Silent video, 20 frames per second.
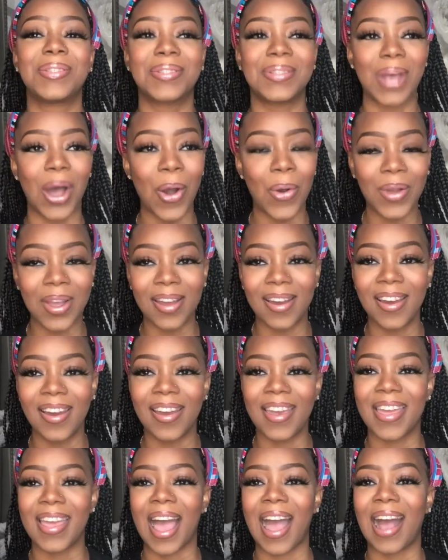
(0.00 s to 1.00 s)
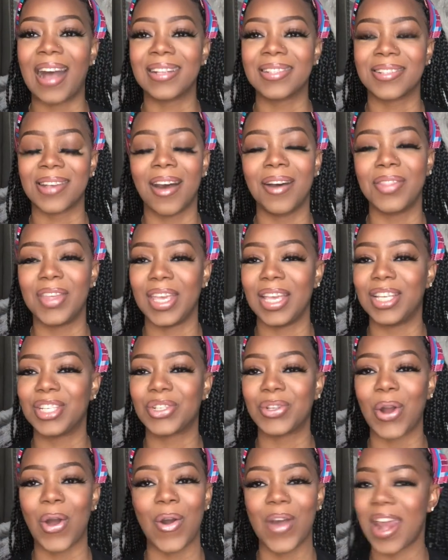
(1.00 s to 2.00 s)
so good. I saw the
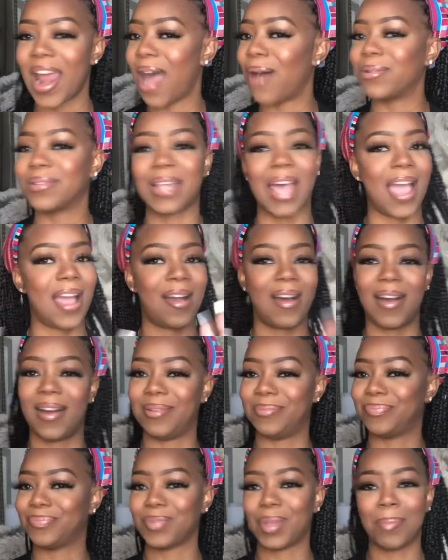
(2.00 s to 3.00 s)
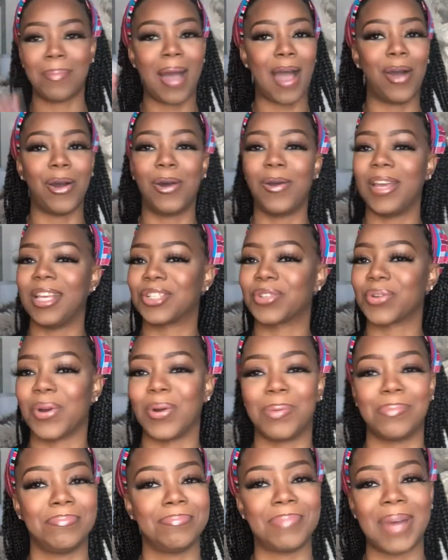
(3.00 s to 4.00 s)
intro and I was like, ah, my old
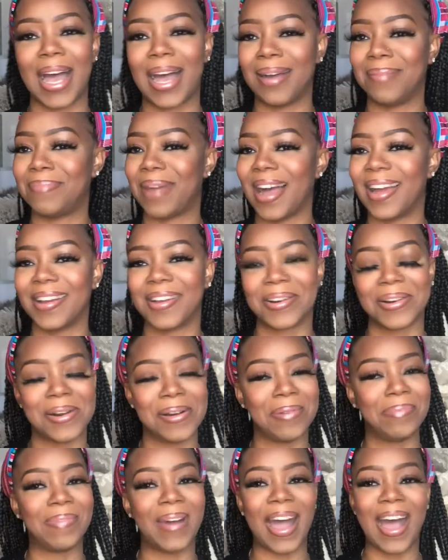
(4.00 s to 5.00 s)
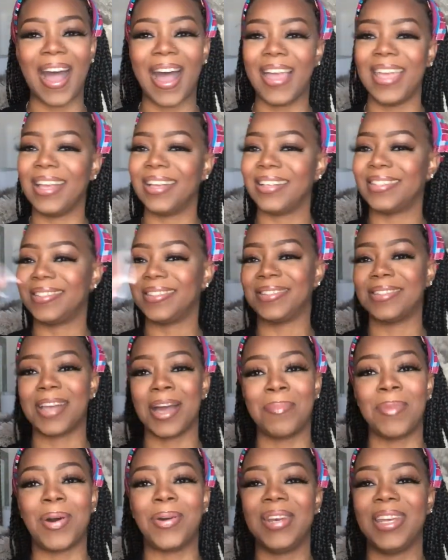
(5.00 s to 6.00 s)
intro. Bye, bye, girl. Bye. In,
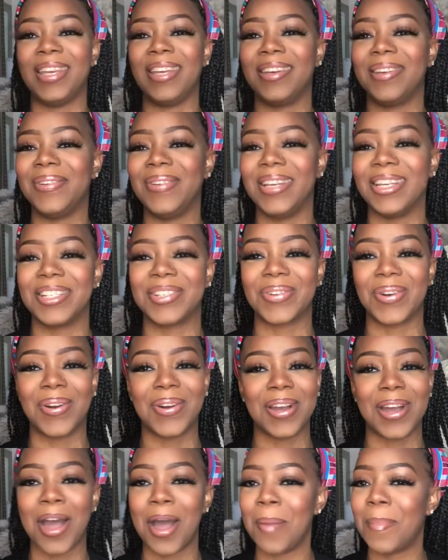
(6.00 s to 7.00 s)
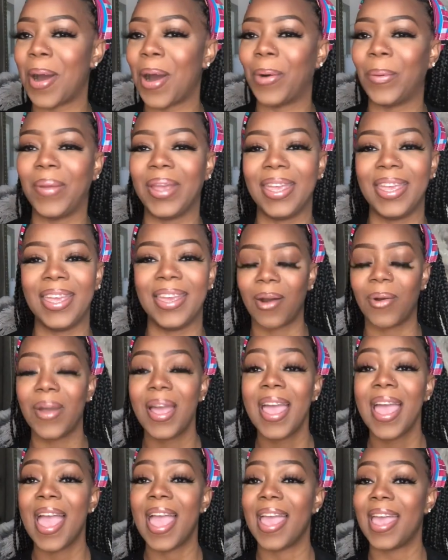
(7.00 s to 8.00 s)
come on in, new intro. Come on in.
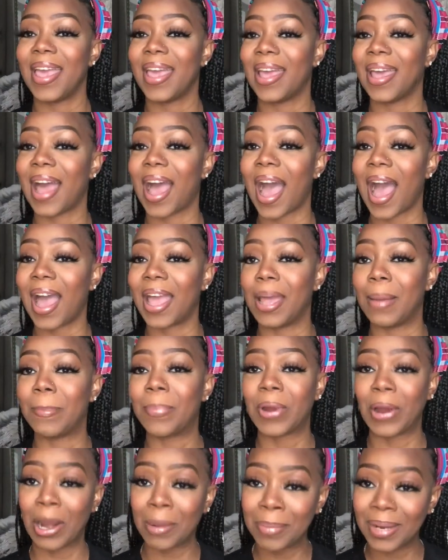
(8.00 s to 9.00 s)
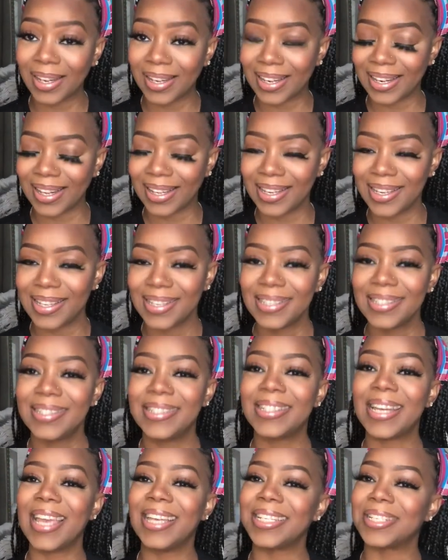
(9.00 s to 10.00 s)
And I am permanently
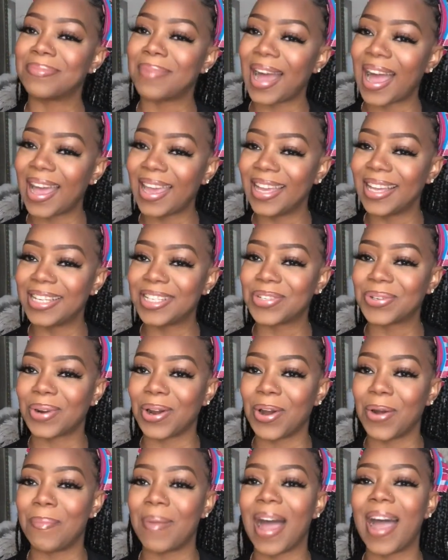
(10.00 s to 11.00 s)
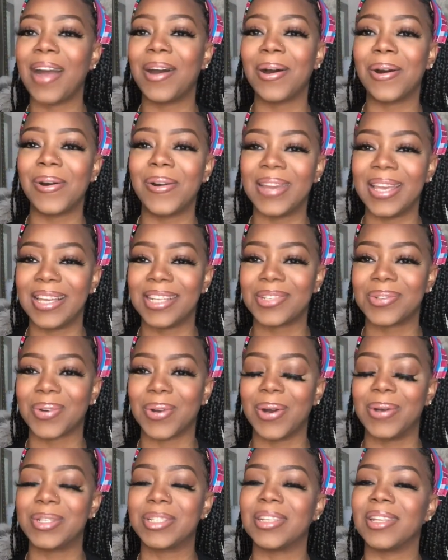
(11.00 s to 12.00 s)
changing my intro, my old
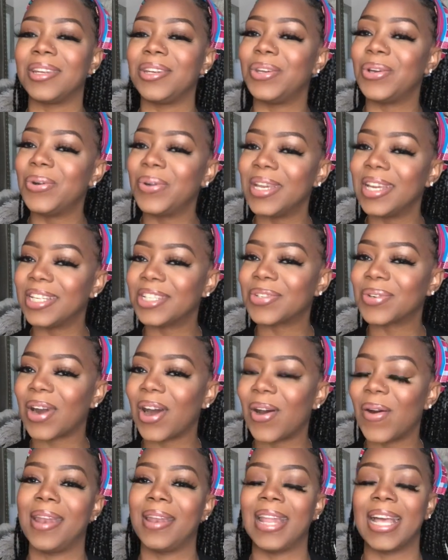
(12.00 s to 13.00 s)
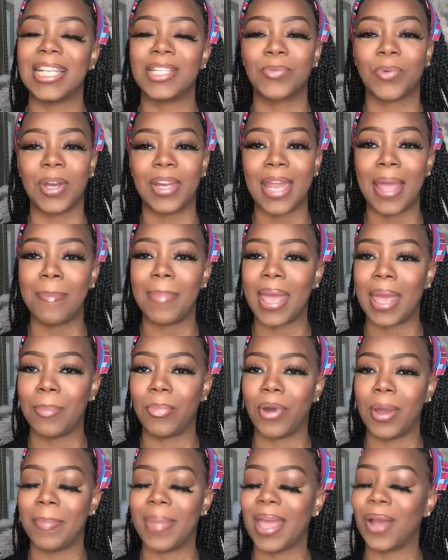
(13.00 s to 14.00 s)
intro to the new intro. Let's run that bad
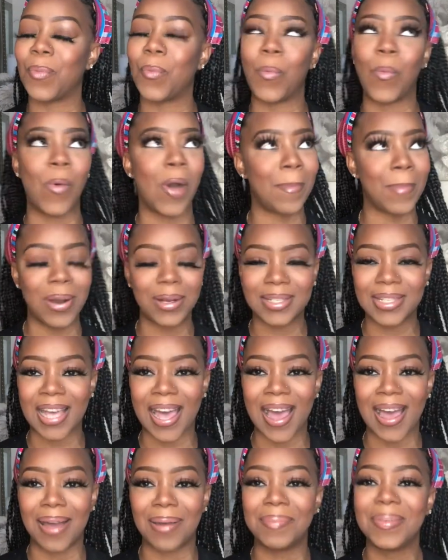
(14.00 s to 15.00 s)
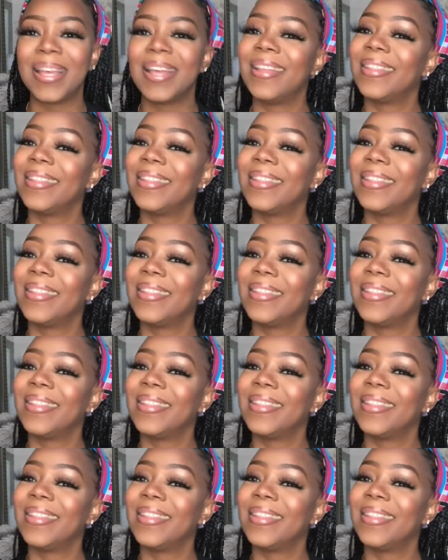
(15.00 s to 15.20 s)
boy back one more time.